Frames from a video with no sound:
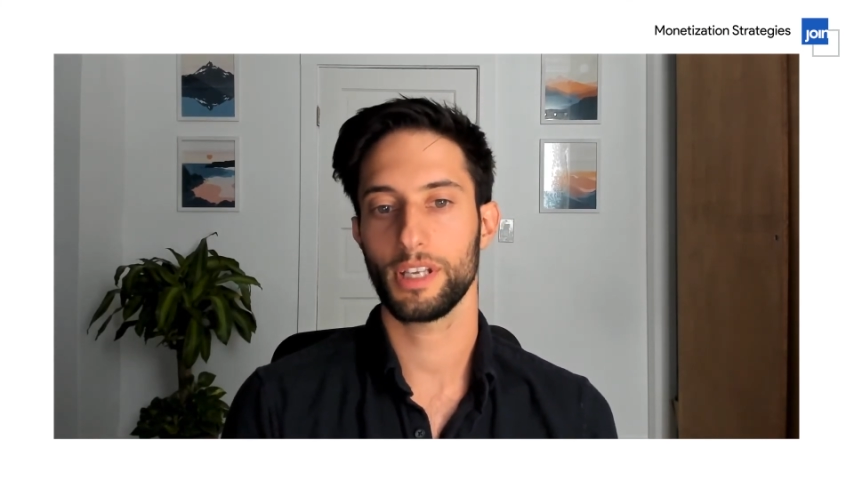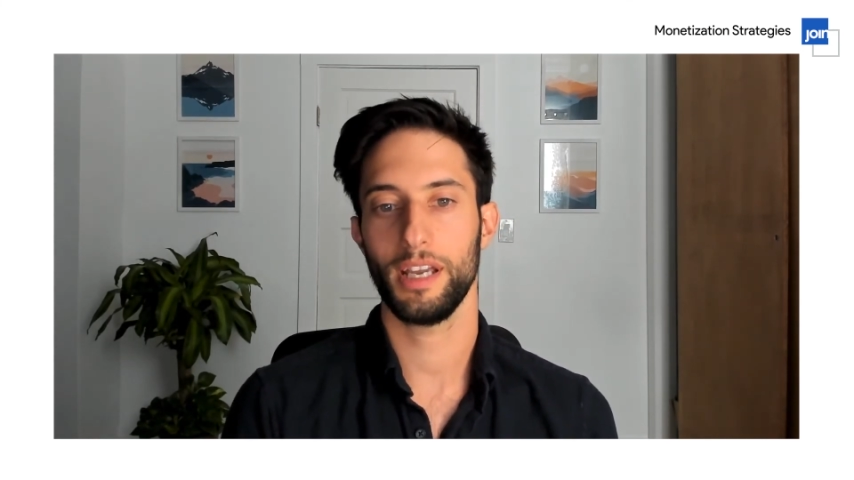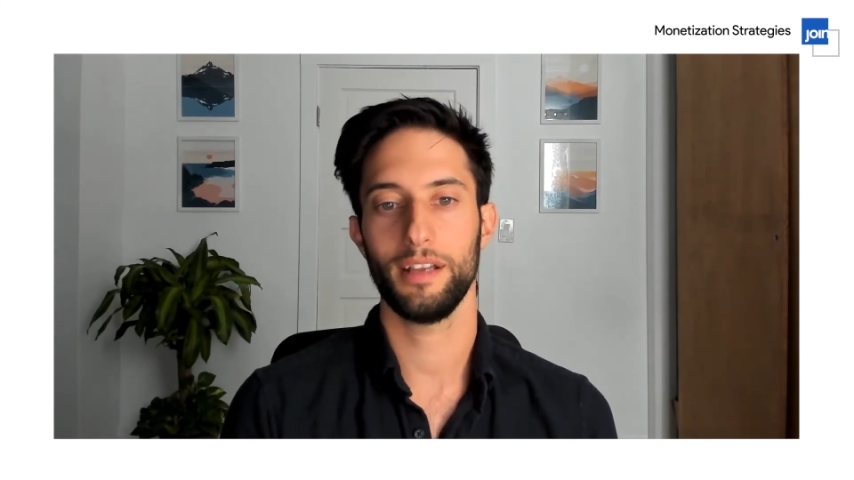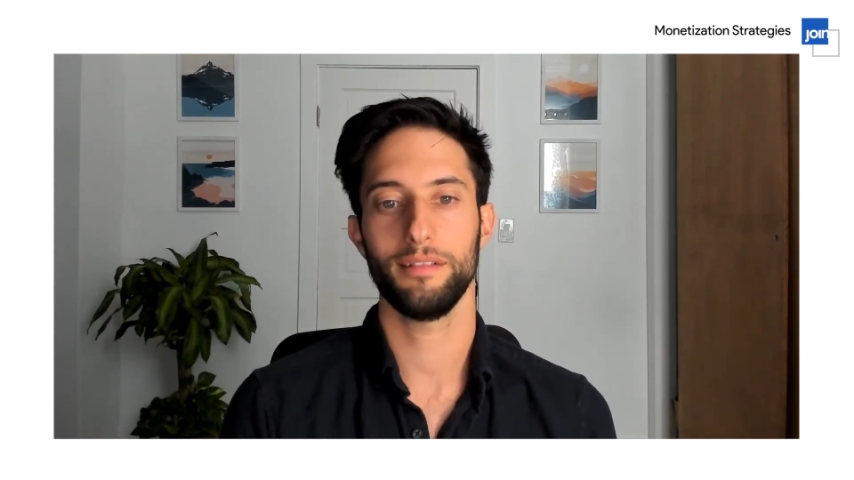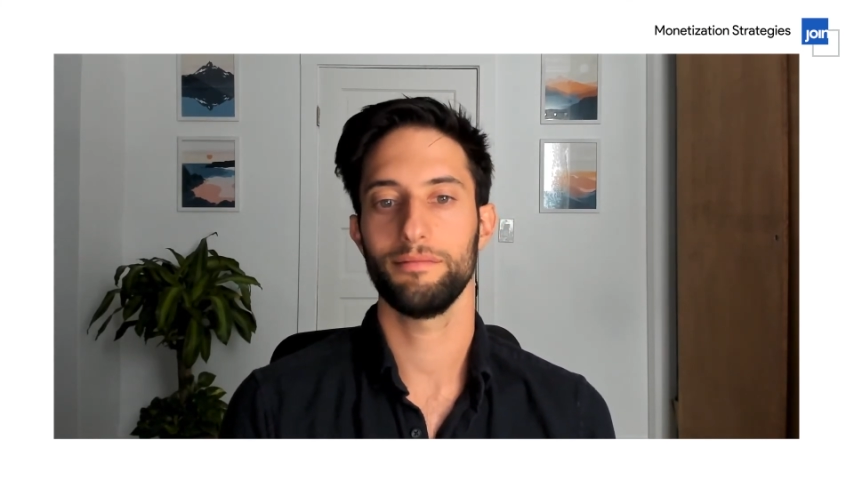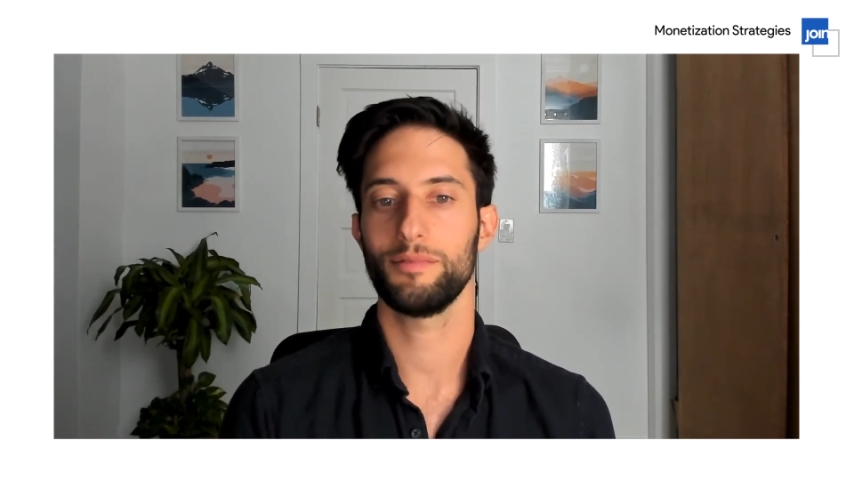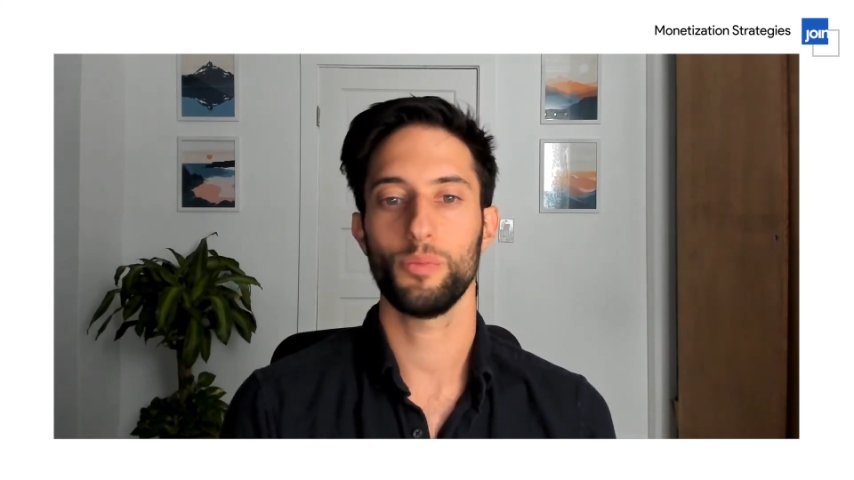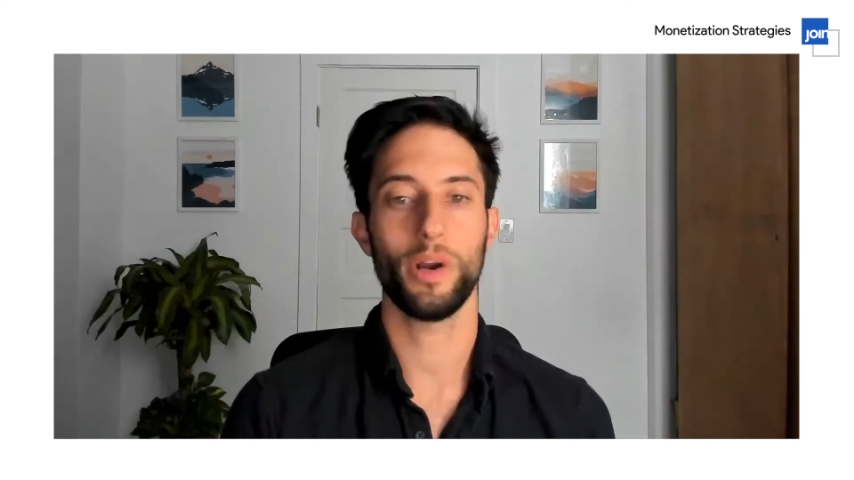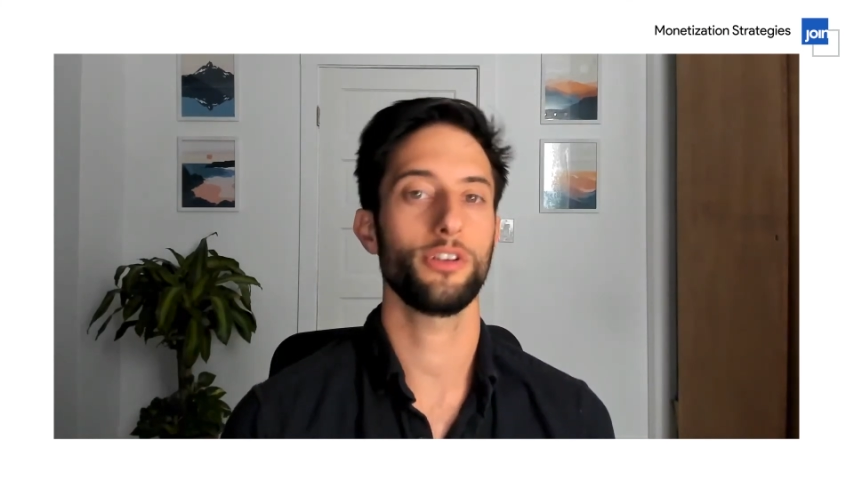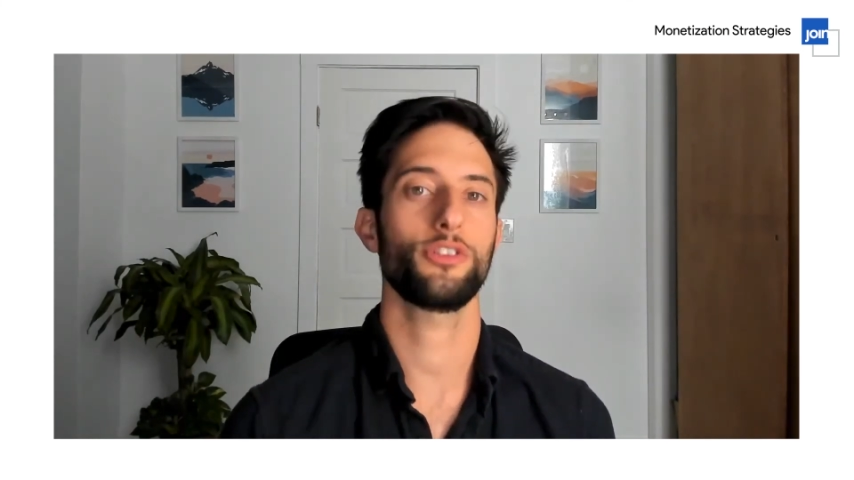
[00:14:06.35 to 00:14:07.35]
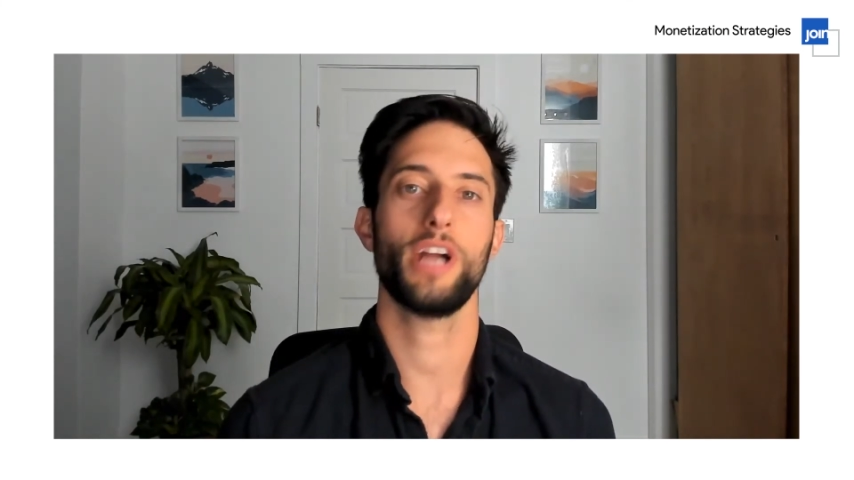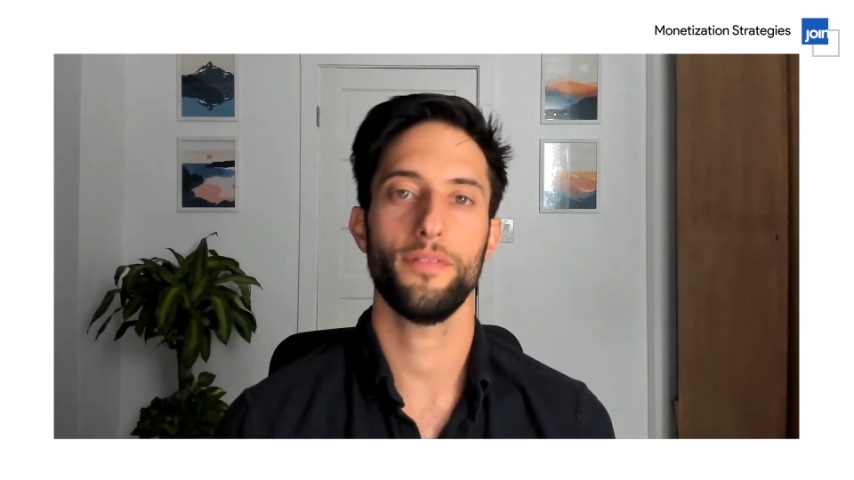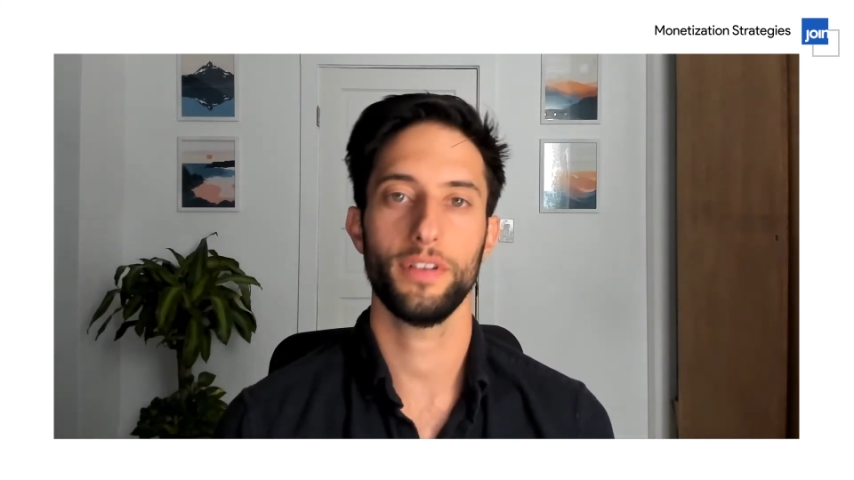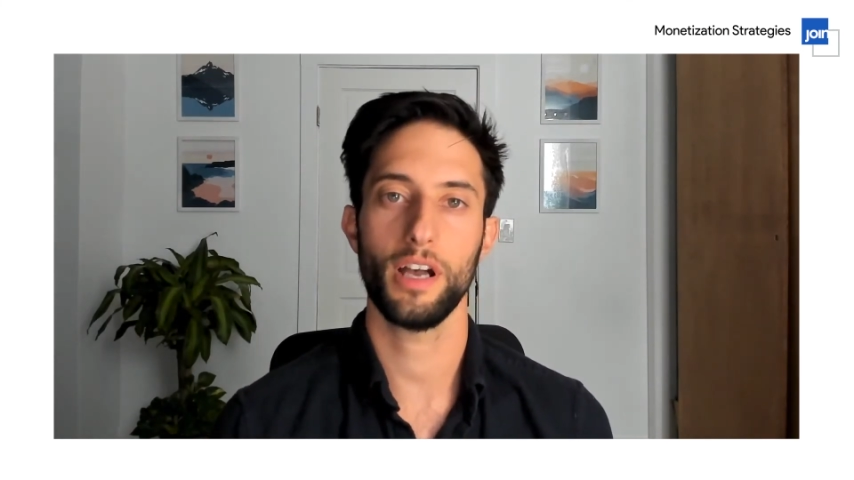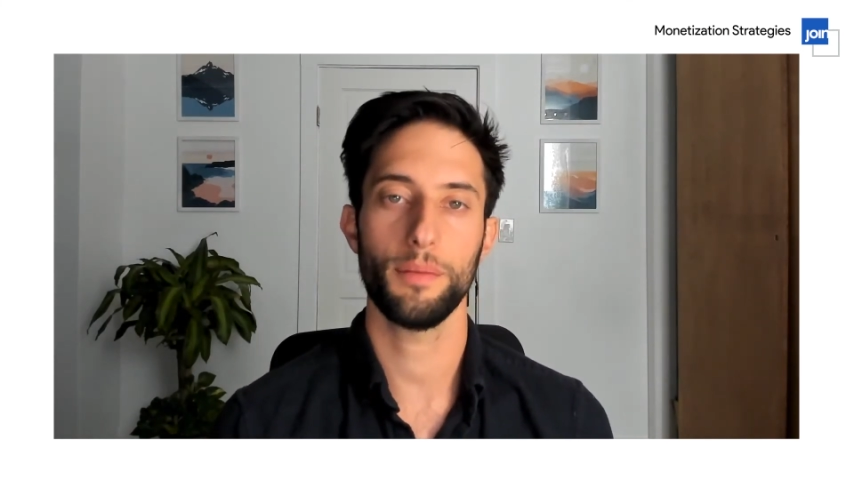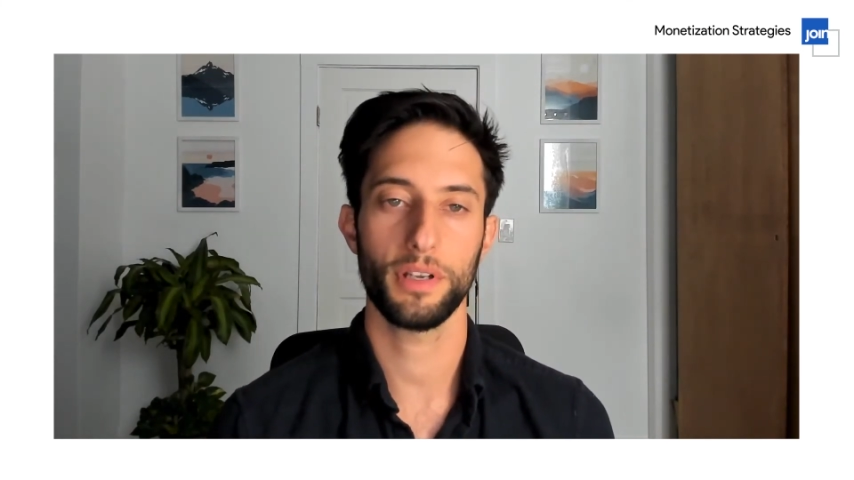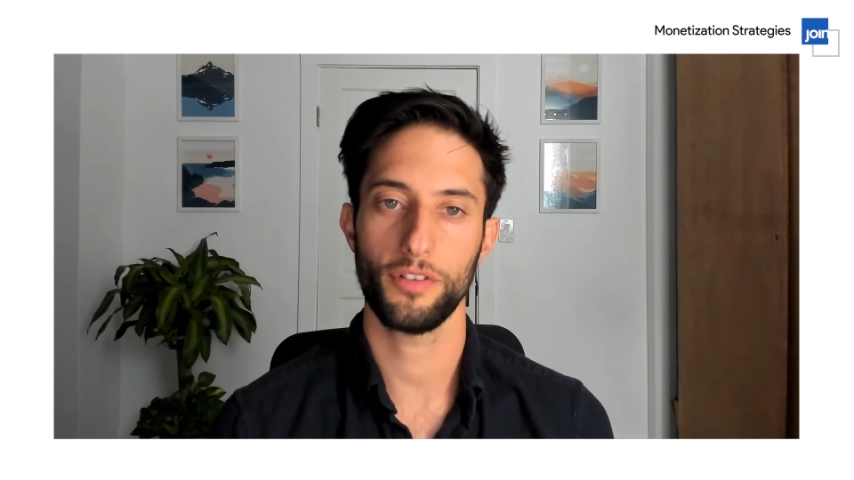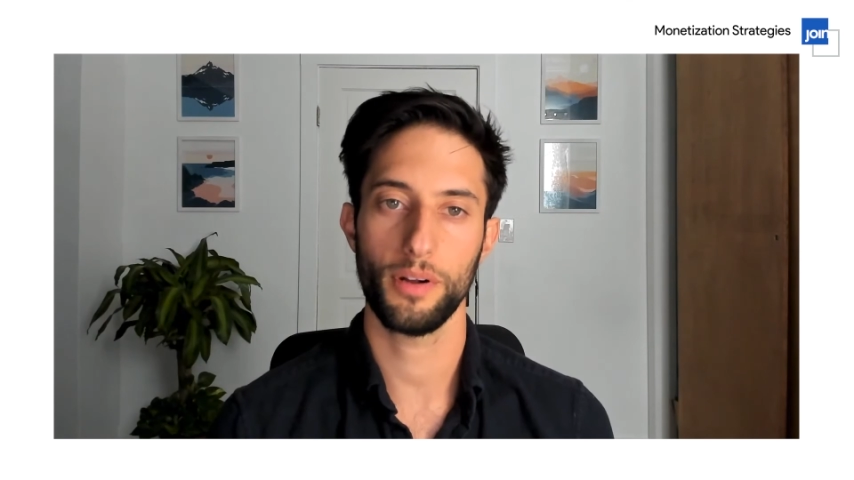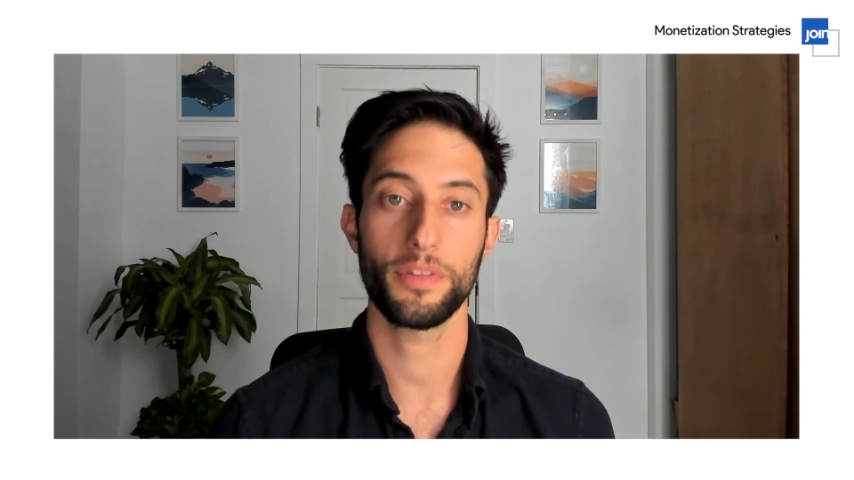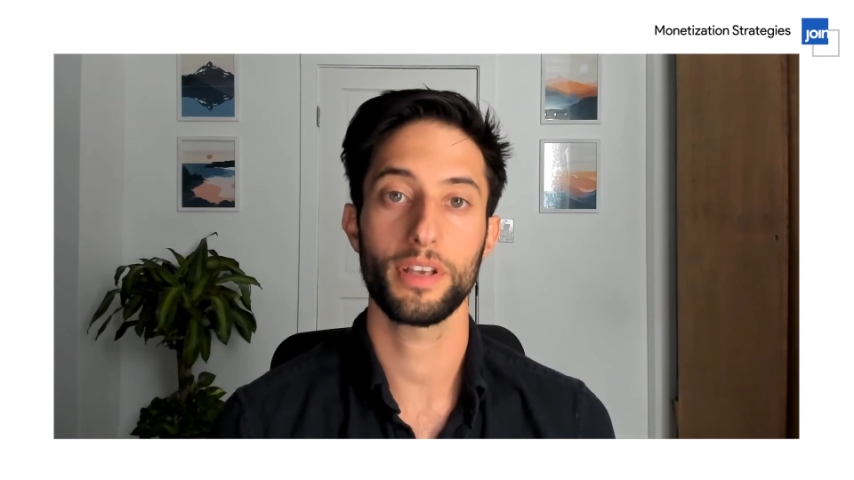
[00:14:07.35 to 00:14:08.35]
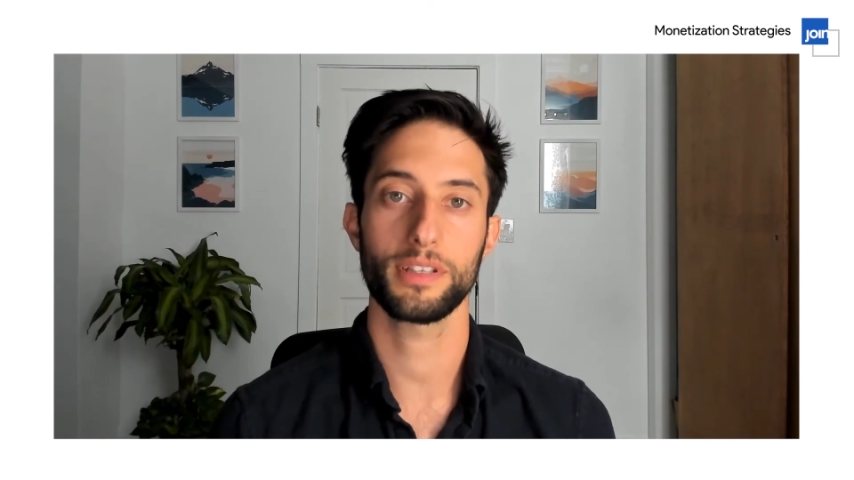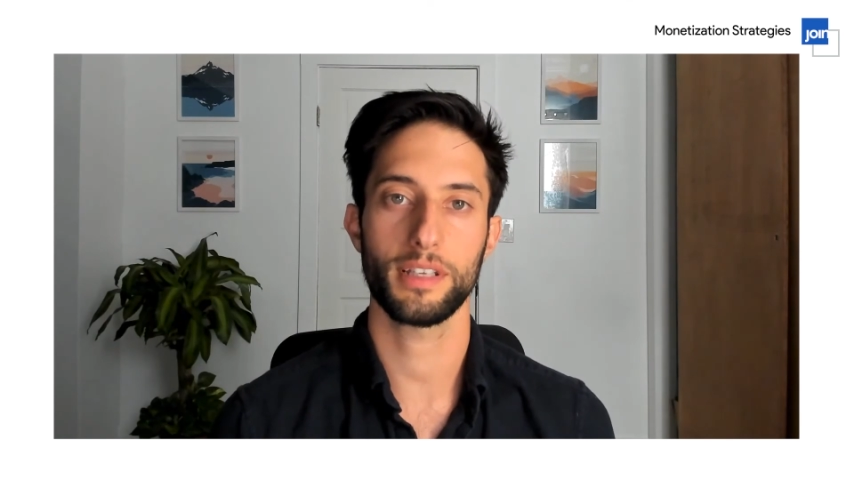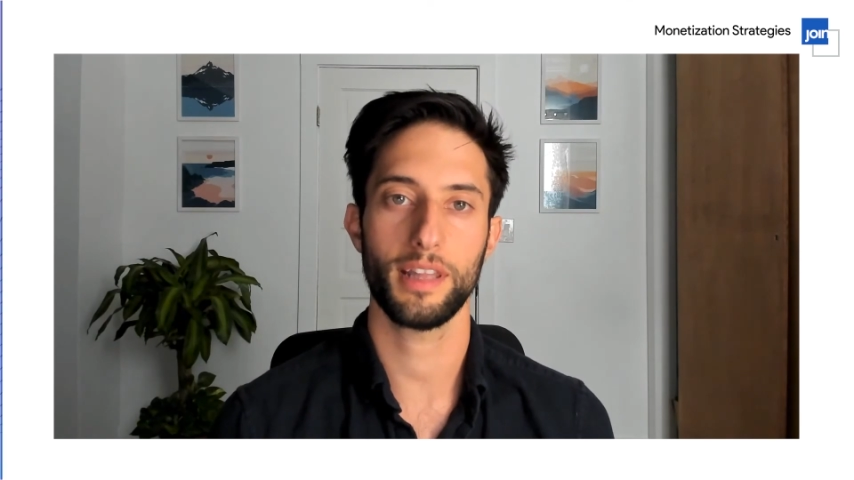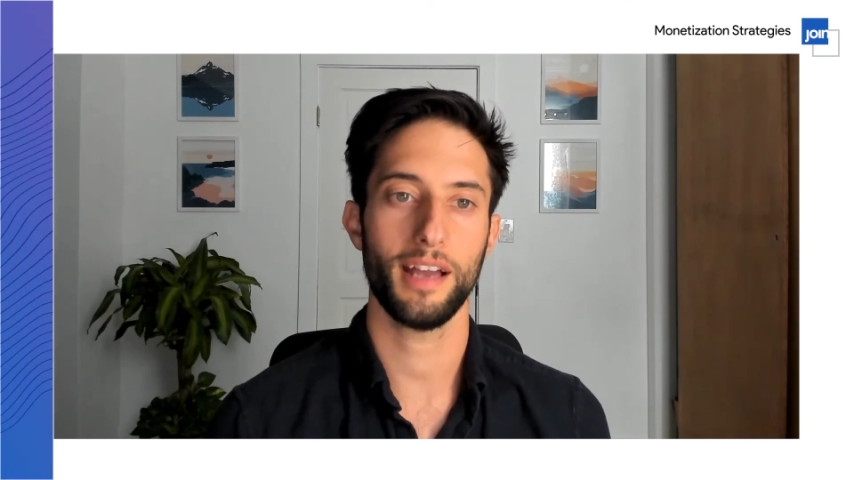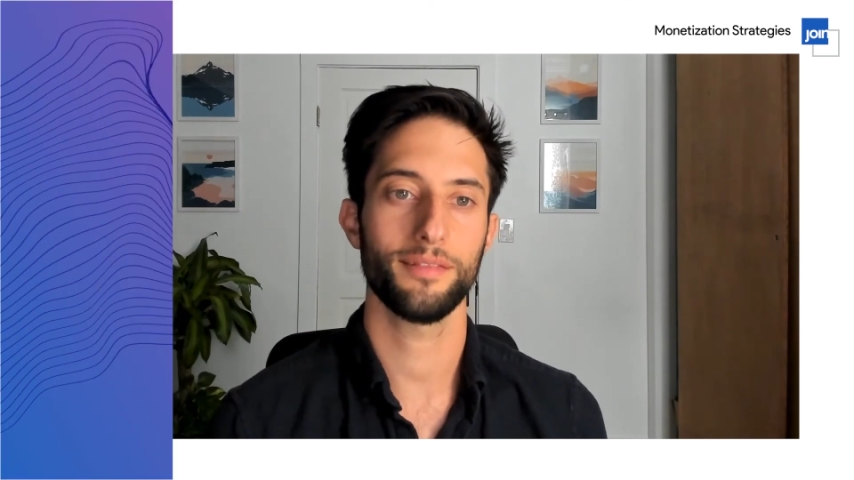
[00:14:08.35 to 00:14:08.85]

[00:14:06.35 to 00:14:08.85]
And where's traffic coming from? Things like that.